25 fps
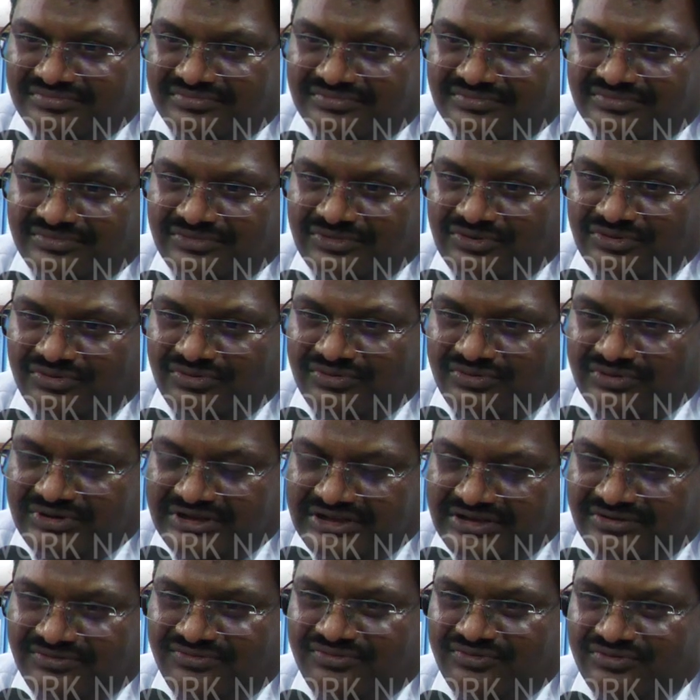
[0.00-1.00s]

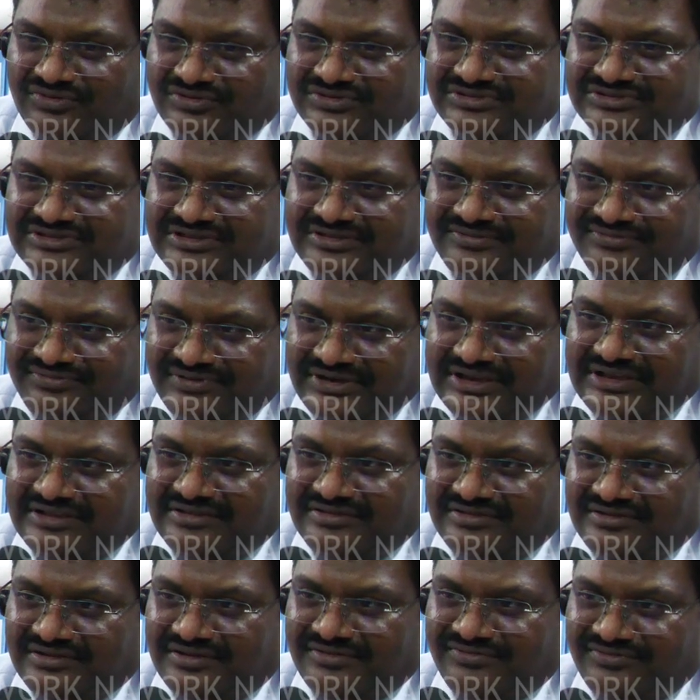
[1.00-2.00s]
reinforce the
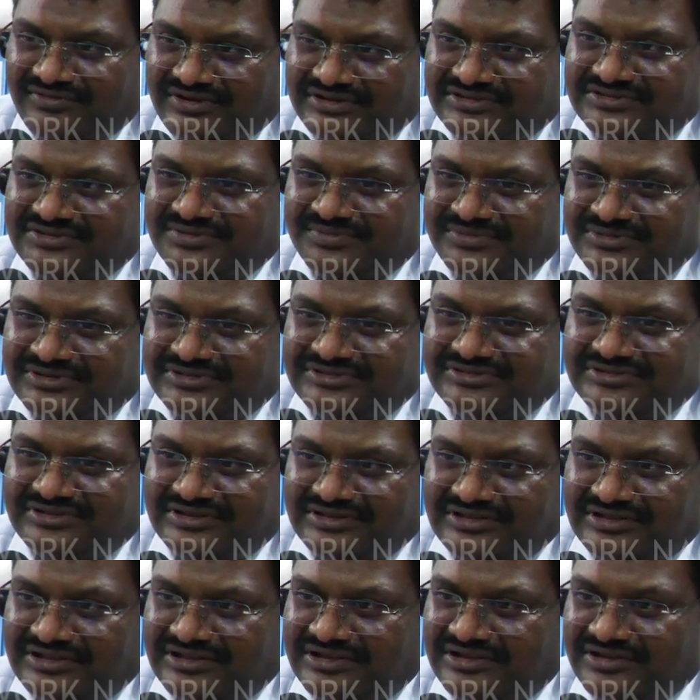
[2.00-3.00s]
faith of customers
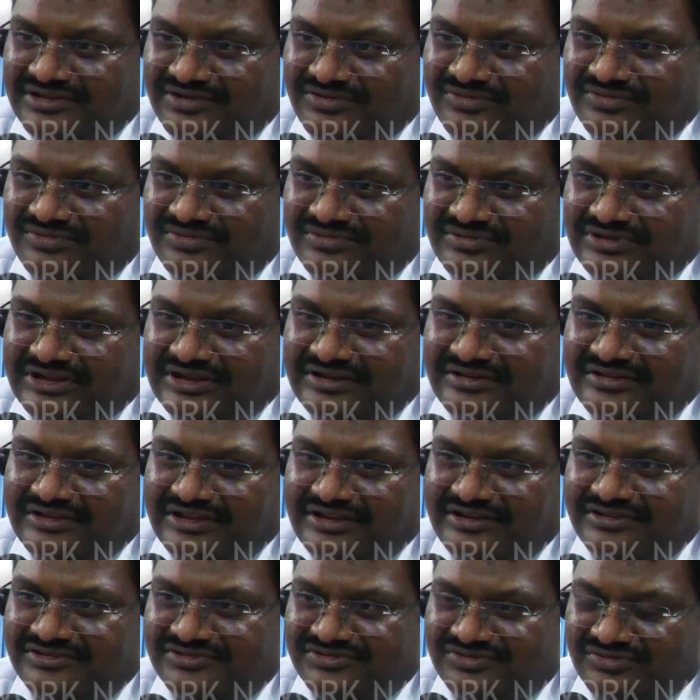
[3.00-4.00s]
and the that
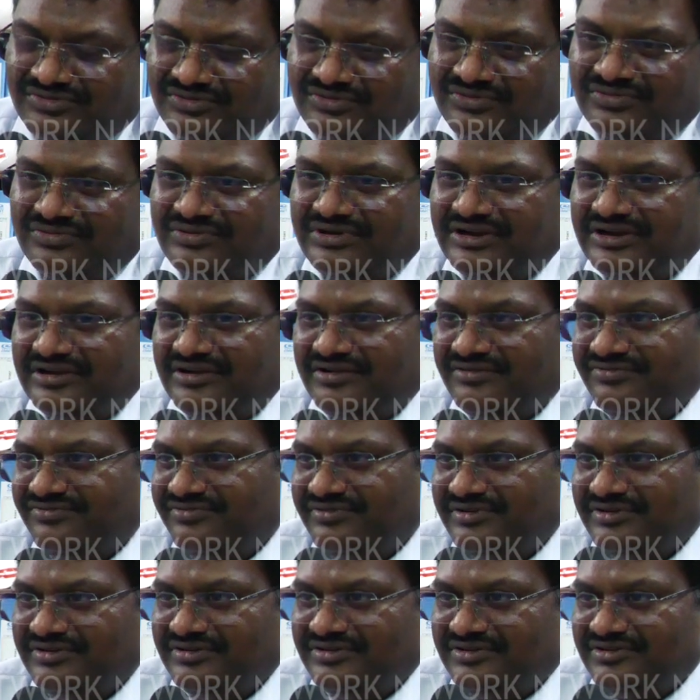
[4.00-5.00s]
there is no kind
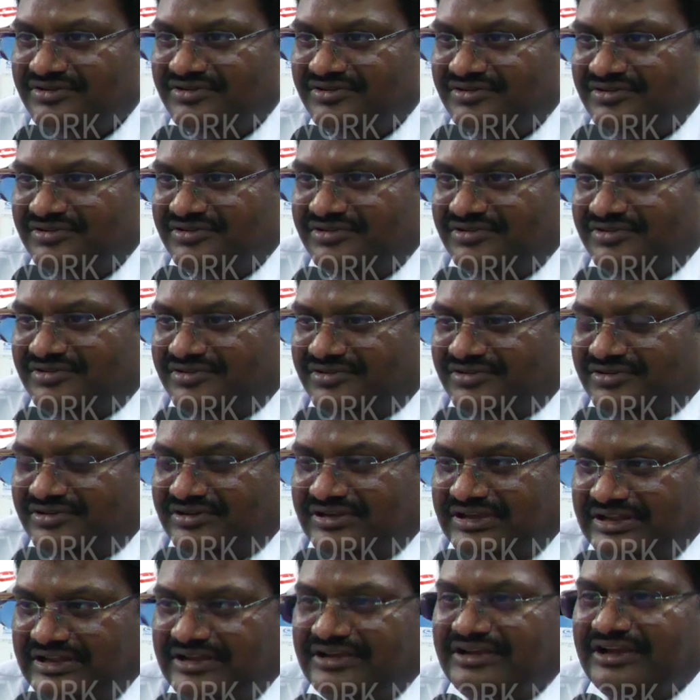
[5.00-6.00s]
of
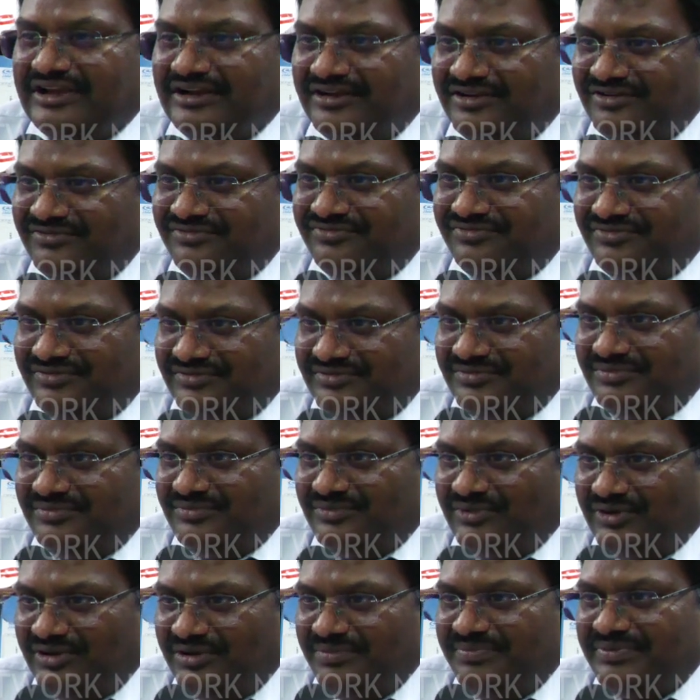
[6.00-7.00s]
any kind of
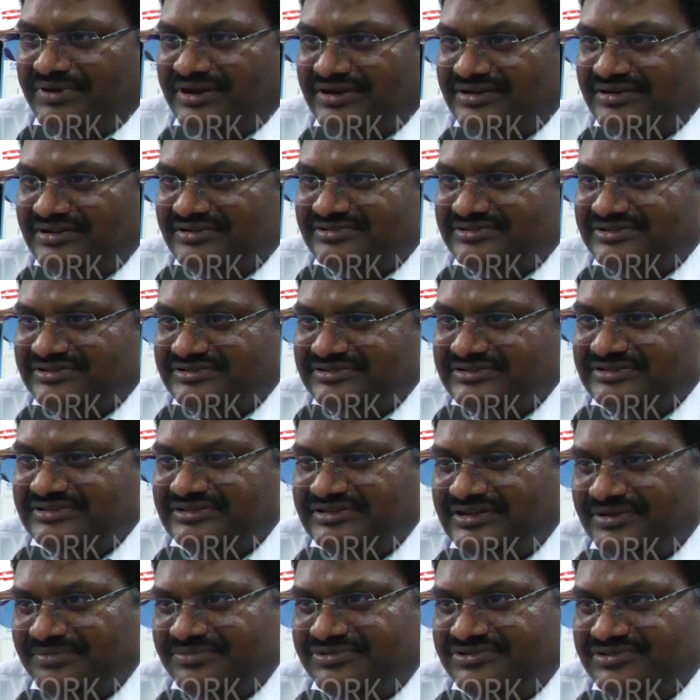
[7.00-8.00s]
malpractices in
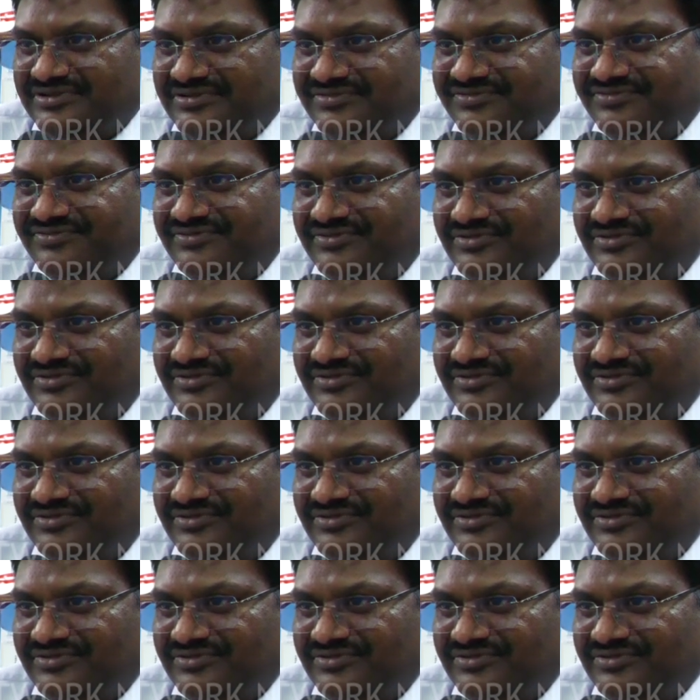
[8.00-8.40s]
terms of